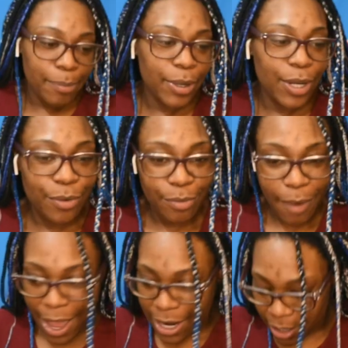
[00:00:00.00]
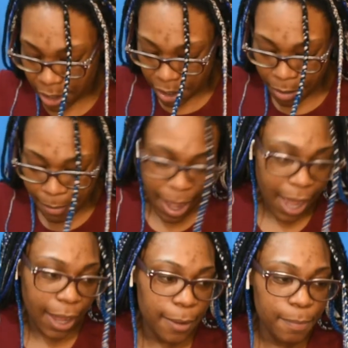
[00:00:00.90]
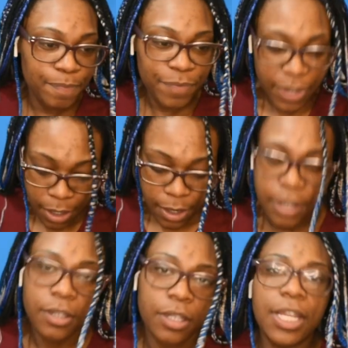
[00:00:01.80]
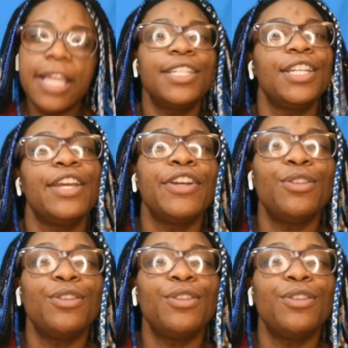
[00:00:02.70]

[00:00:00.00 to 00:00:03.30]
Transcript: put it right into my stationery